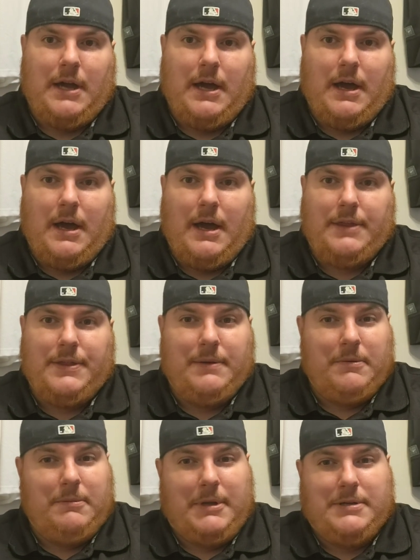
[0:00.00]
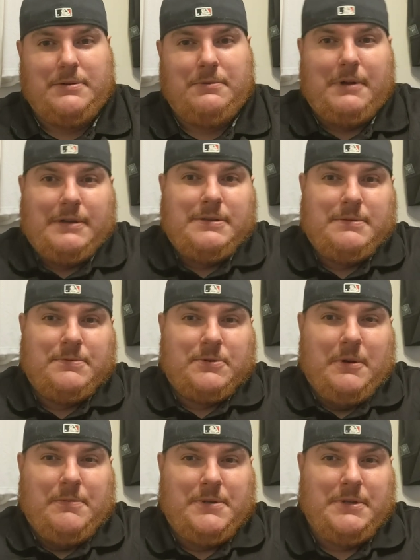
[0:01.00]
I think we made it to 2,000
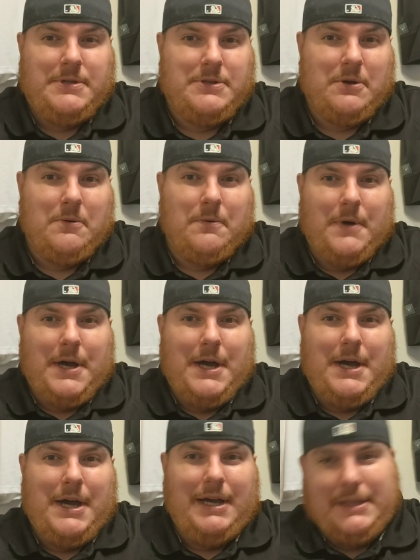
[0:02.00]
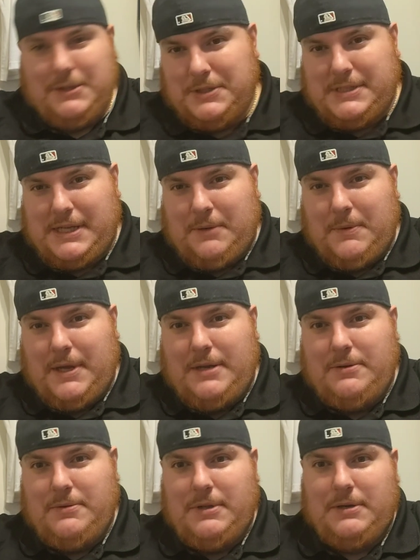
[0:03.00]
subscriptions. So, looks like we got to
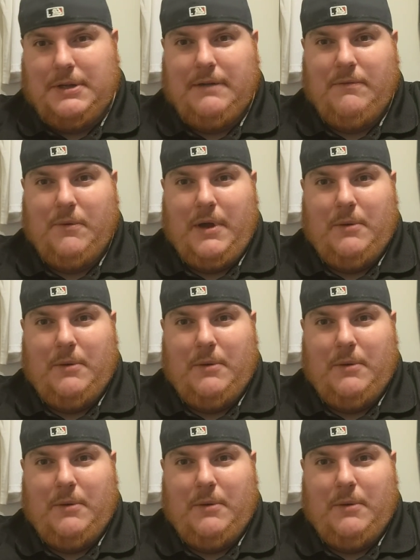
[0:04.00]
do a little giveaway.